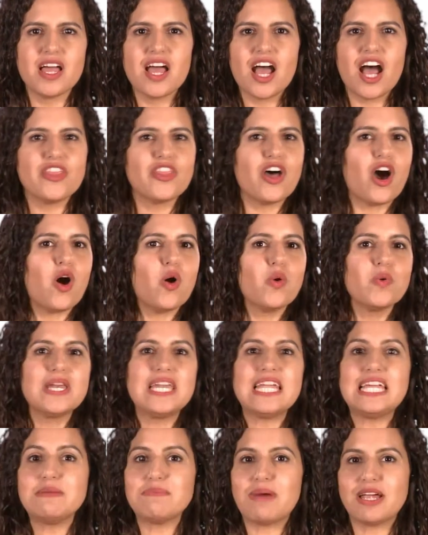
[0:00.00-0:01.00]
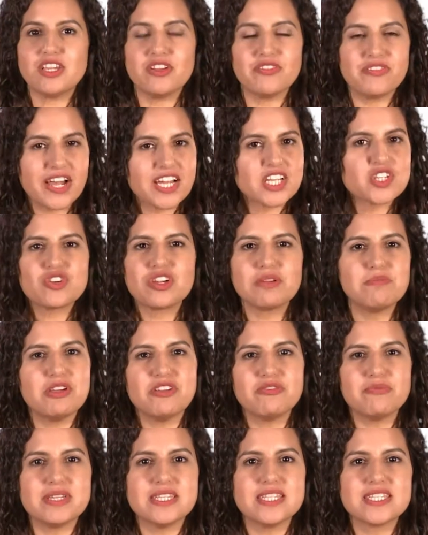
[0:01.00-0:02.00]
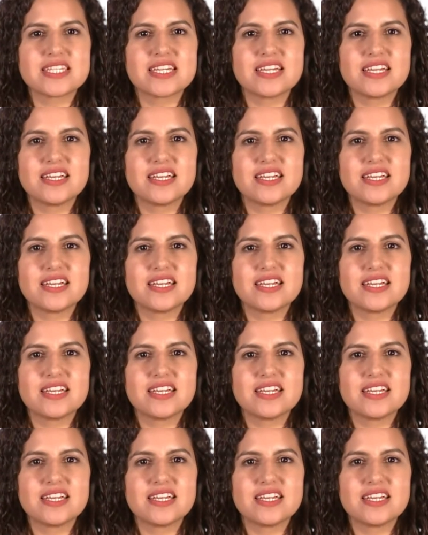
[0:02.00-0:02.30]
and the whole lean manufacturing movement.